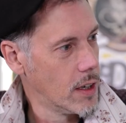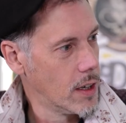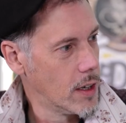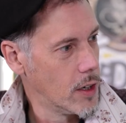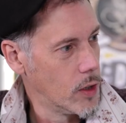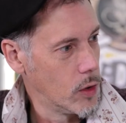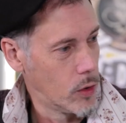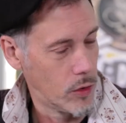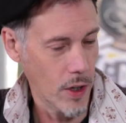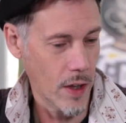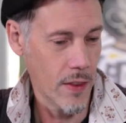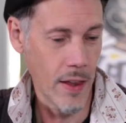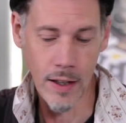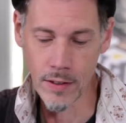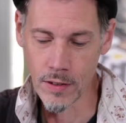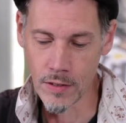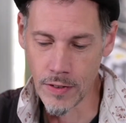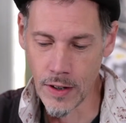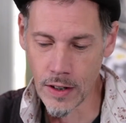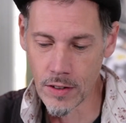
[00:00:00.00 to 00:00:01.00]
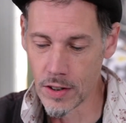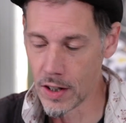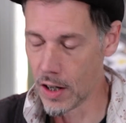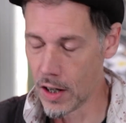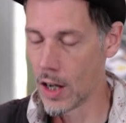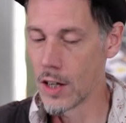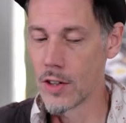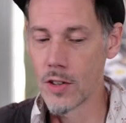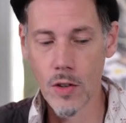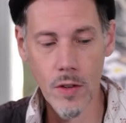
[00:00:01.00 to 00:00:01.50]
who say that isn't fantasy.
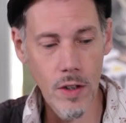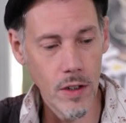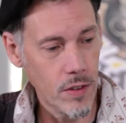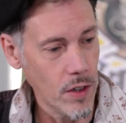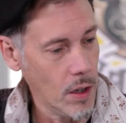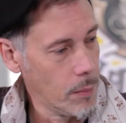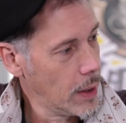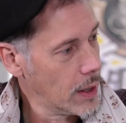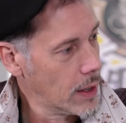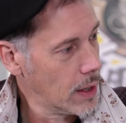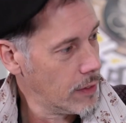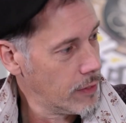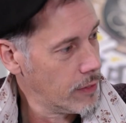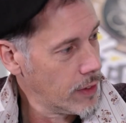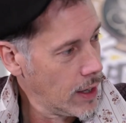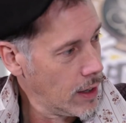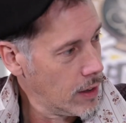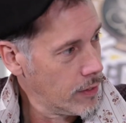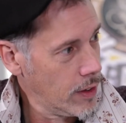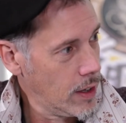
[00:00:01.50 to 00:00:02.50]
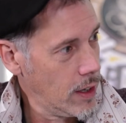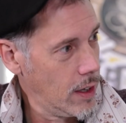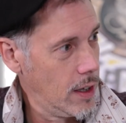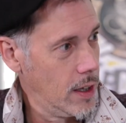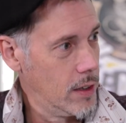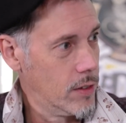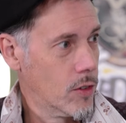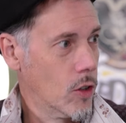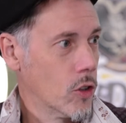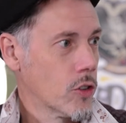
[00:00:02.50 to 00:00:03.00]
I do this. I make a living out of it.
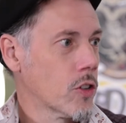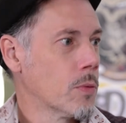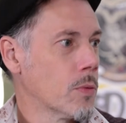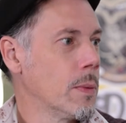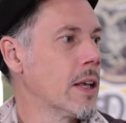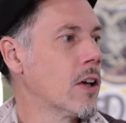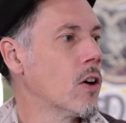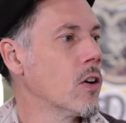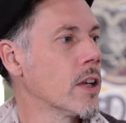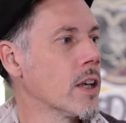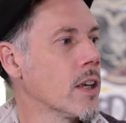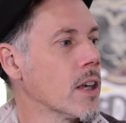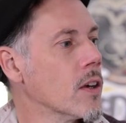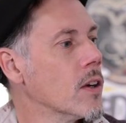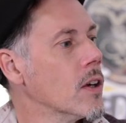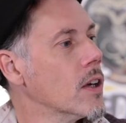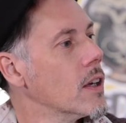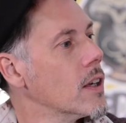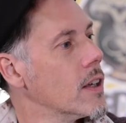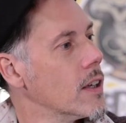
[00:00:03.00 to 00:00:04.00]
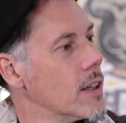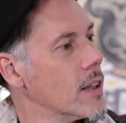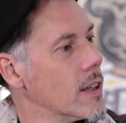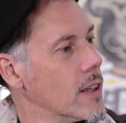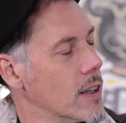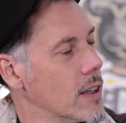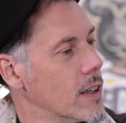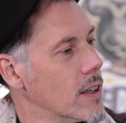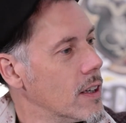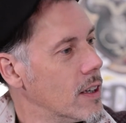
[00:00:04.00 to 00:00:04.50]
It's not just me conning you. Yeah,
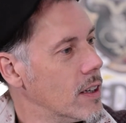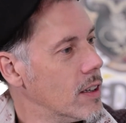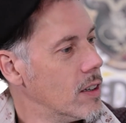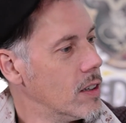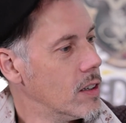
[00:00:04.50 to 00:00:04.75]
exactly.